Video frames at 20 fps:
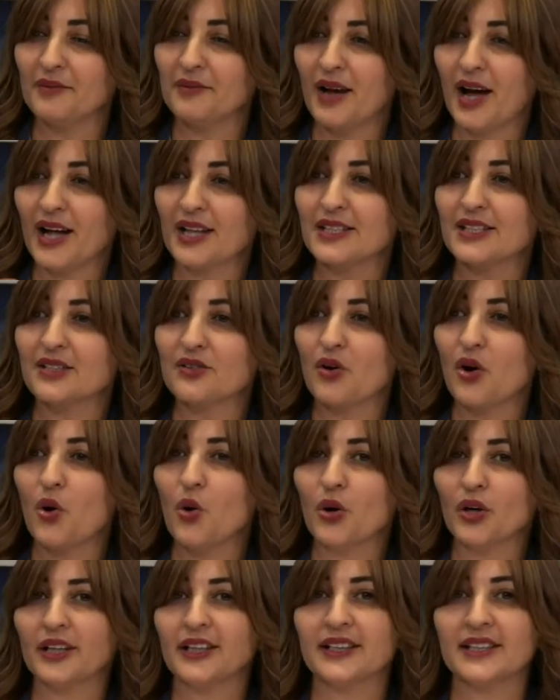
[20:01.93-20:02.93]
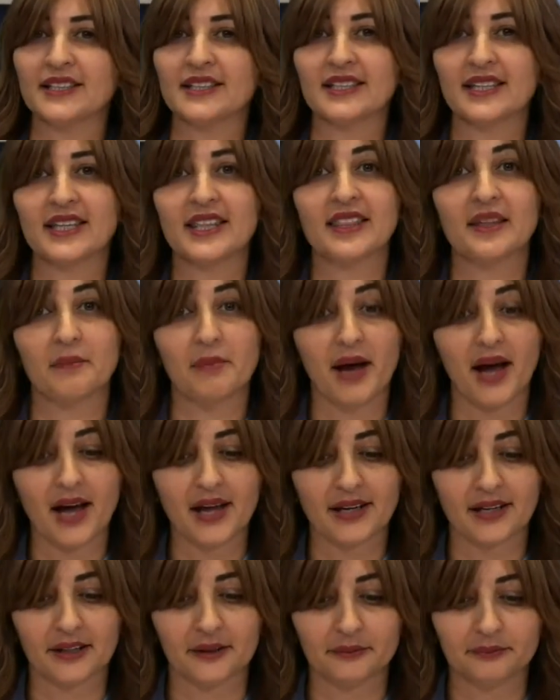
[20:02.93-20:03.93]
as organs in the
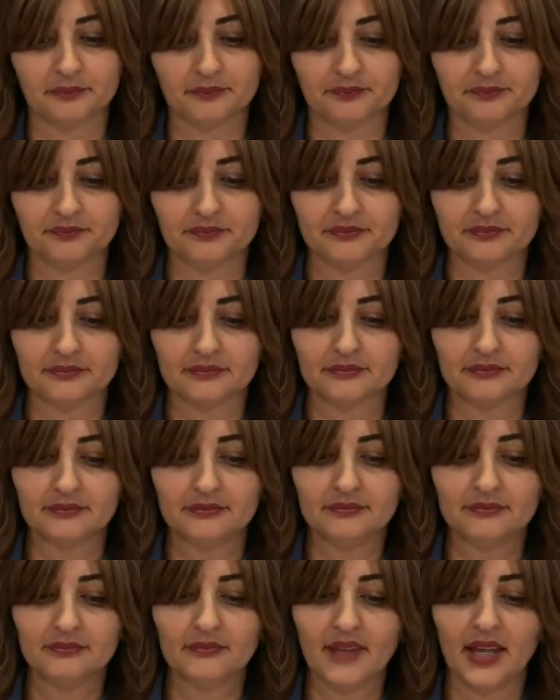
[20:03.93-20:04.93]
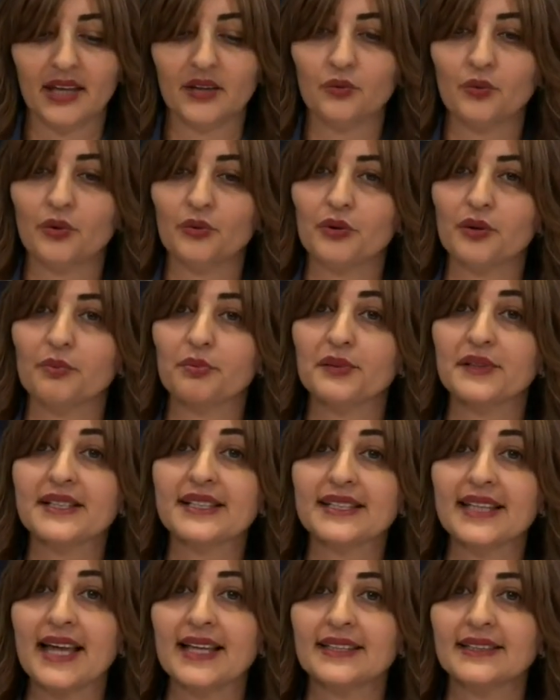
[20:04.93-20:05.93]
body, and we're
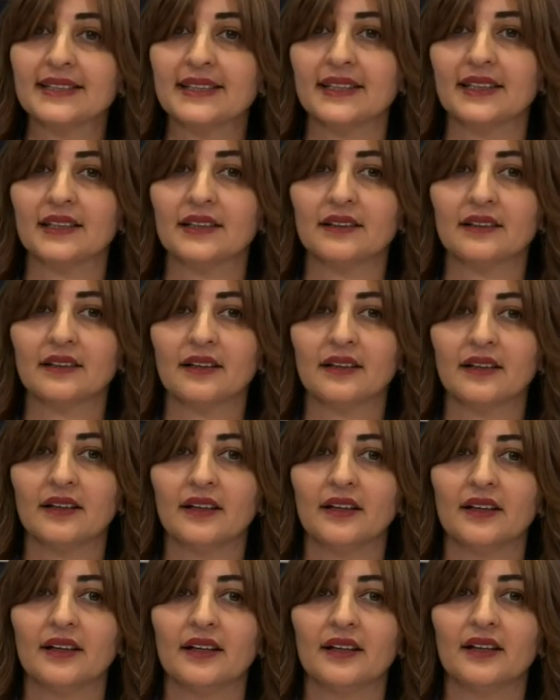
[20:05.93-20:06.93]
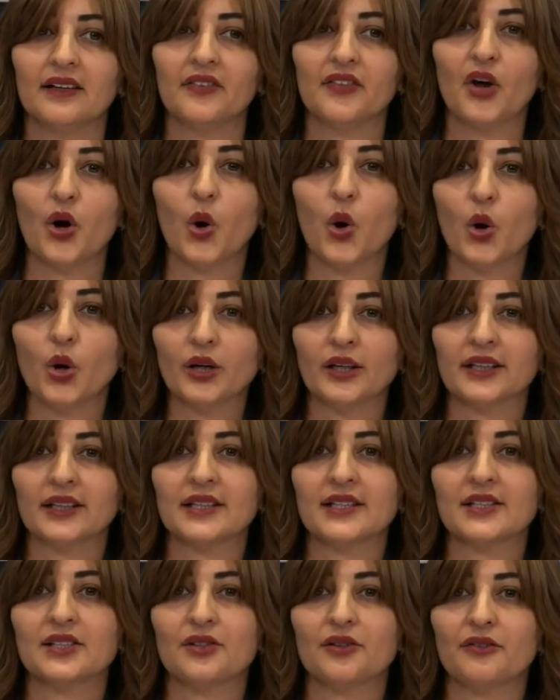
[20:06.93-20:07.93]
representing the
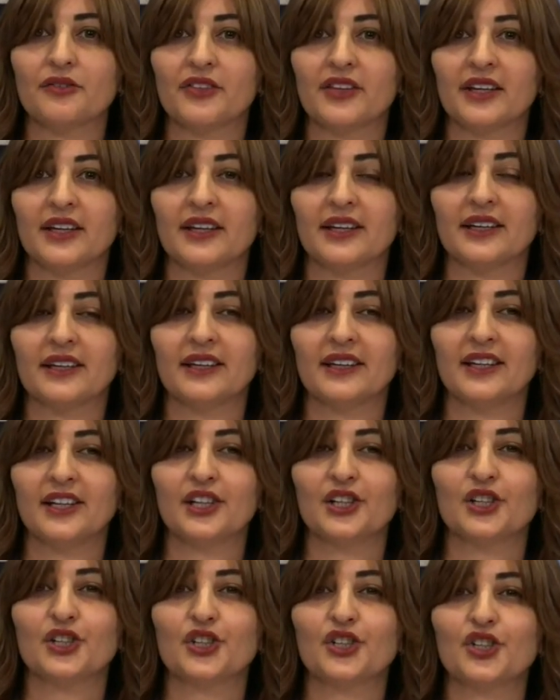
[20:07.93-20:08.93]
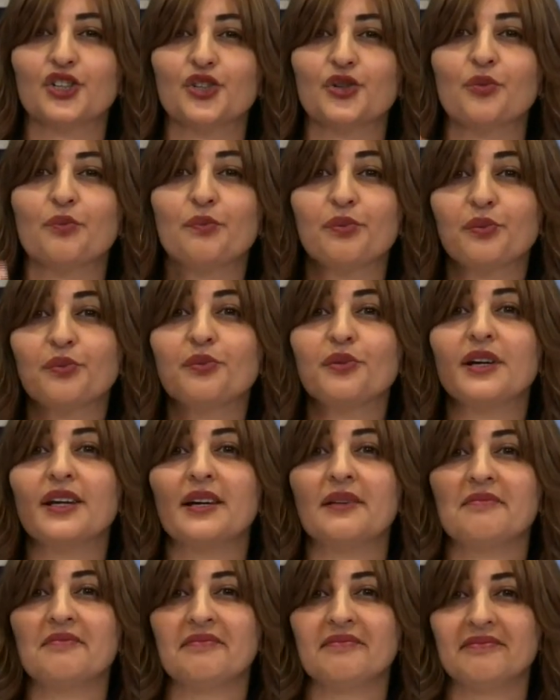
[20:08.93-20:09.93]
organs of the
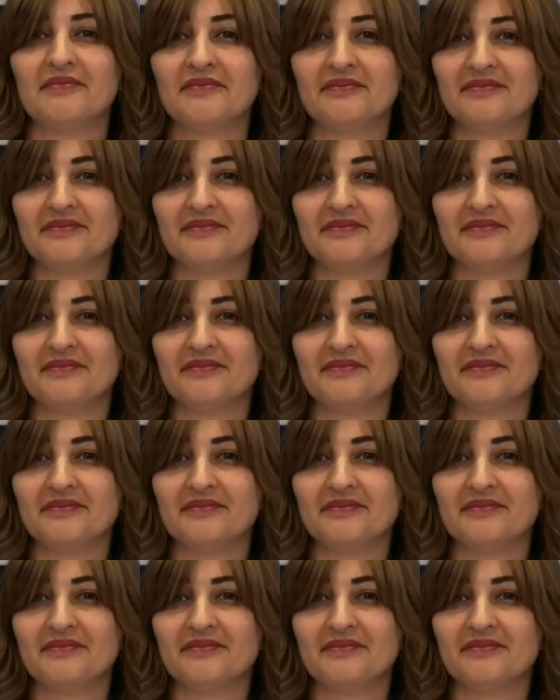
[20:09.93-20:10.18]
supreme